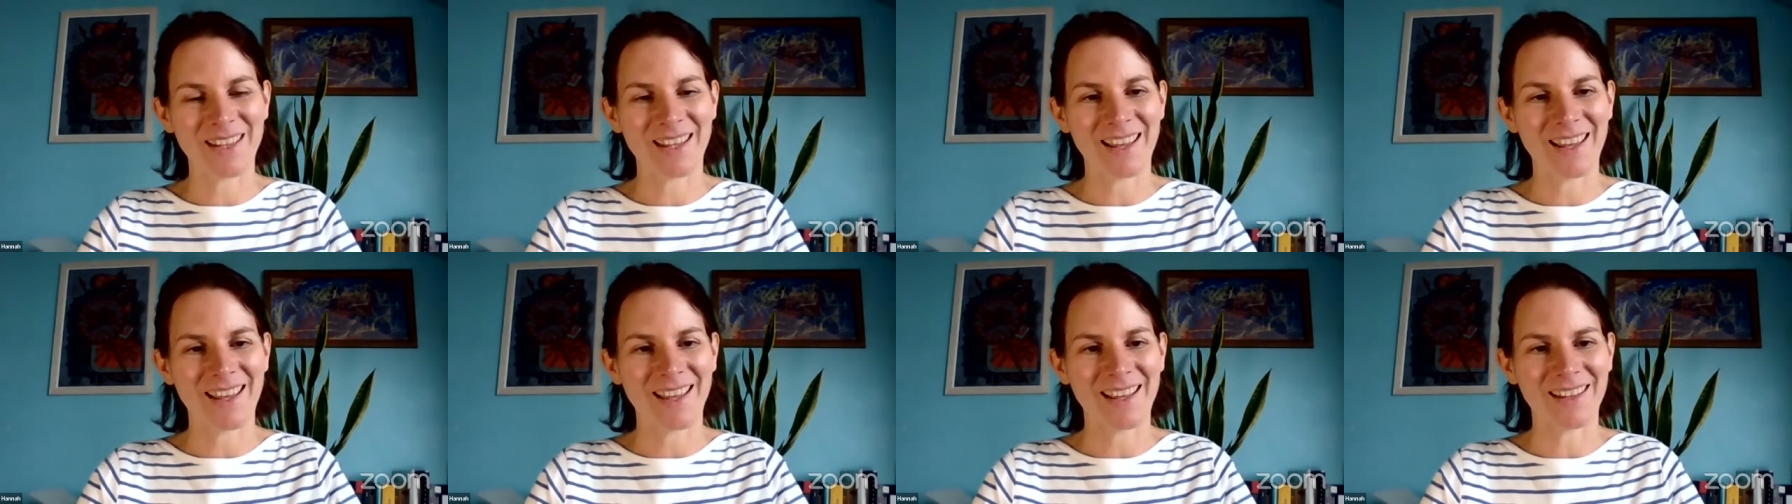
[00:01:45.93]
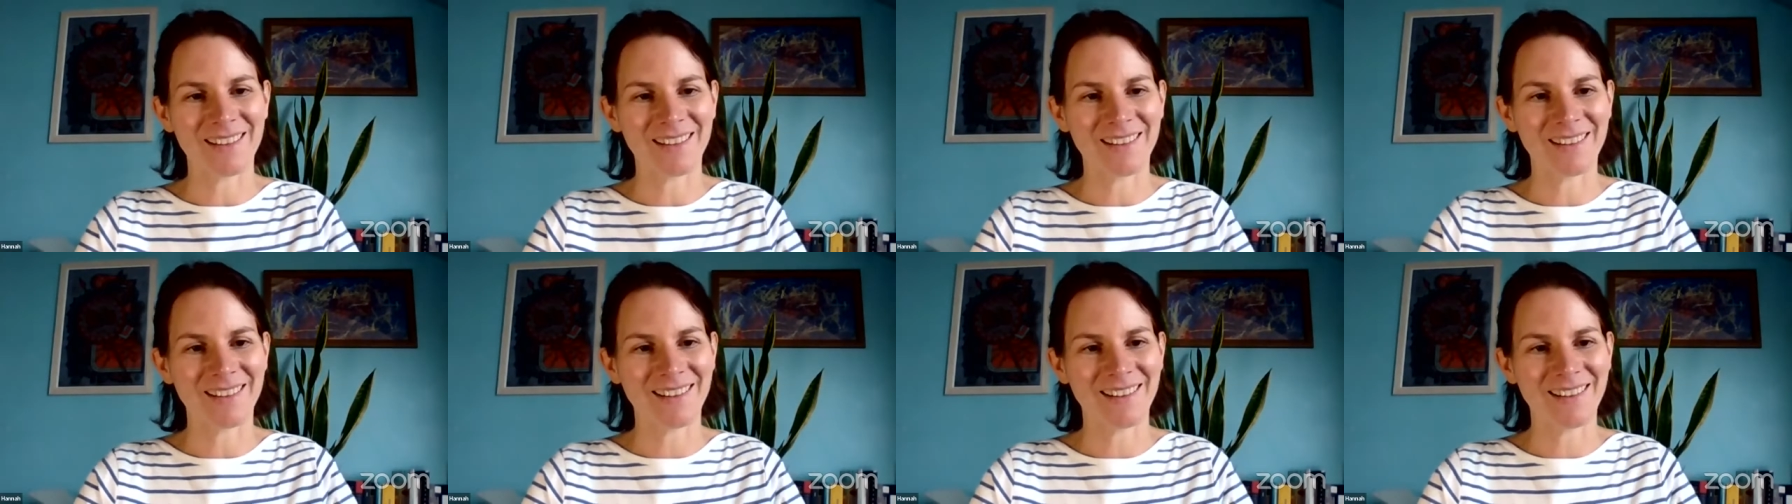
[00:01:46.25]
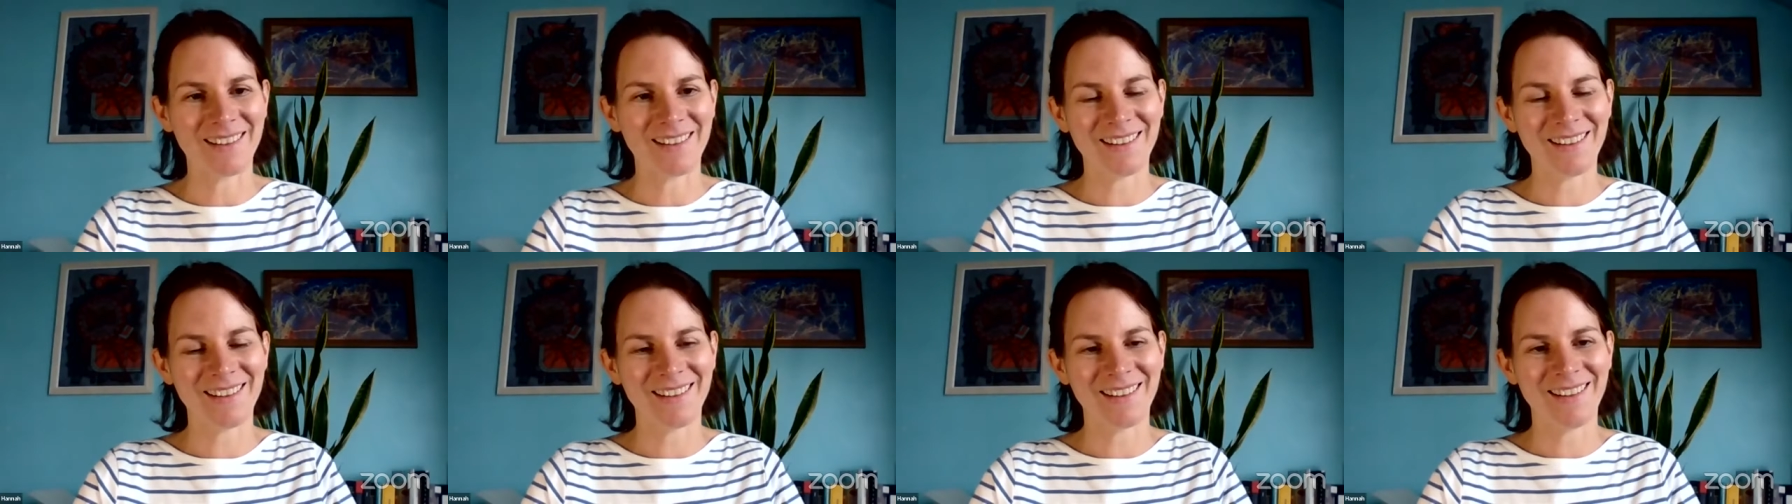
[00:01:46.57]
And
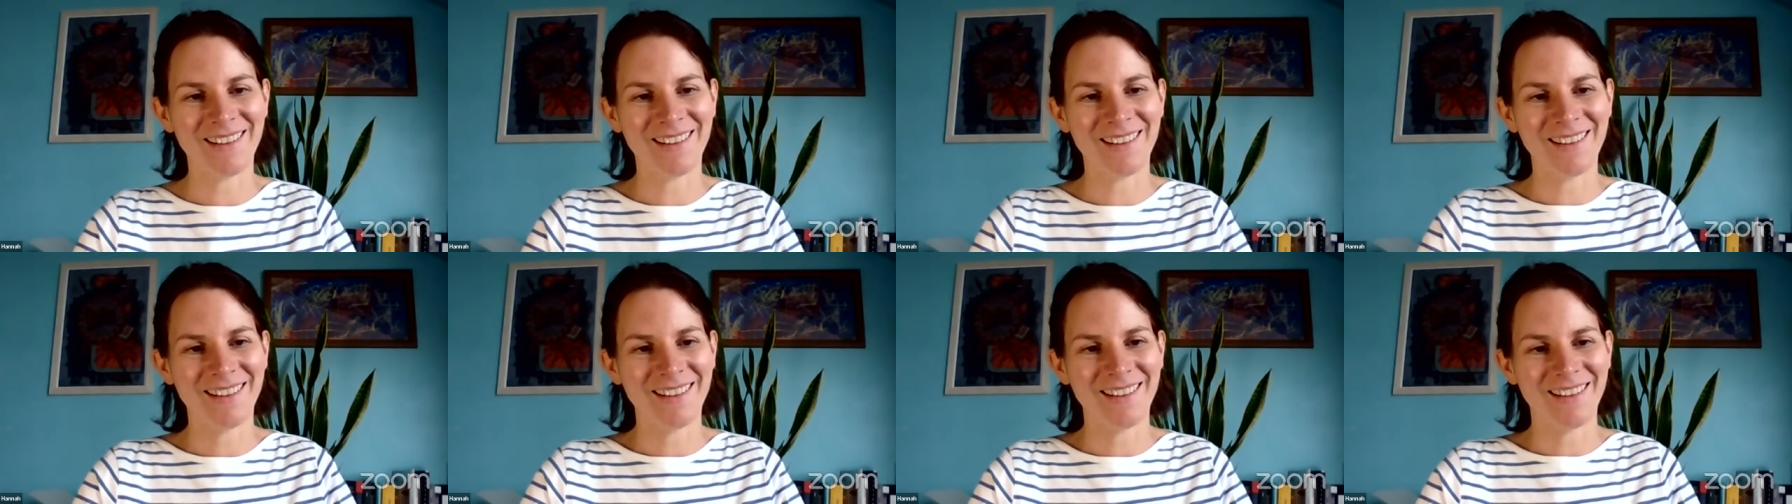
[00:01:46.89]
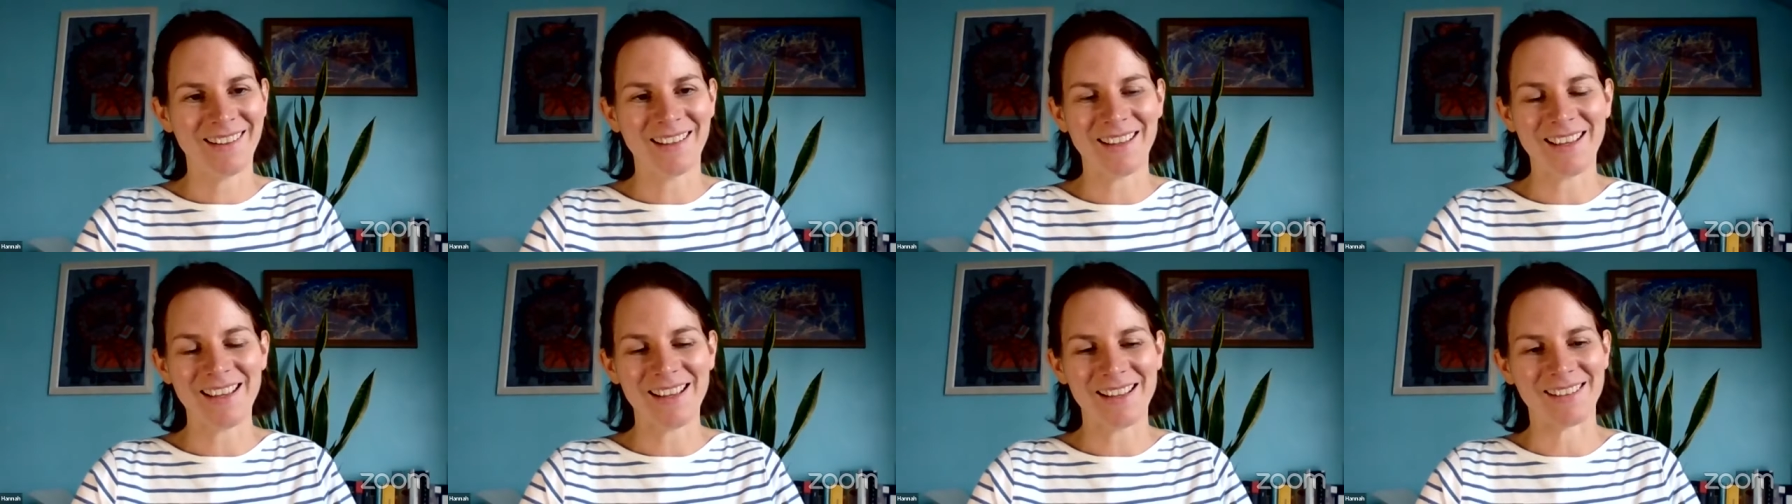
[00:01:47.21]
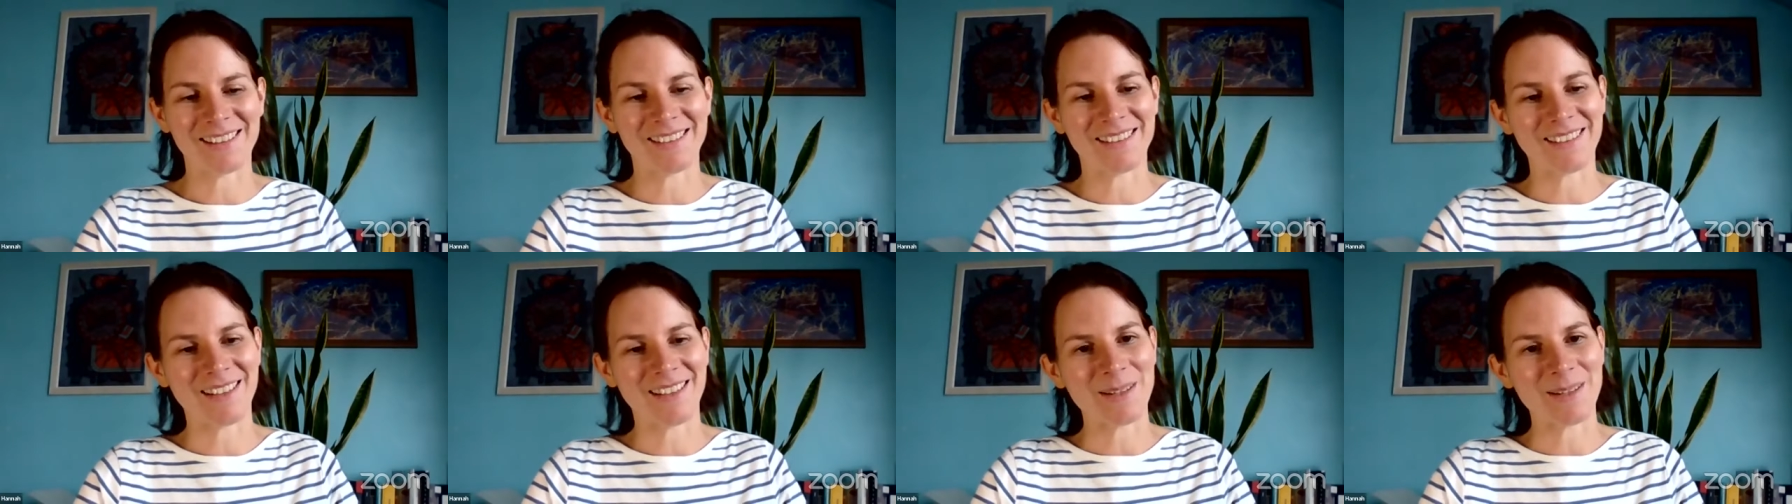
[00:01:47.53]
yes,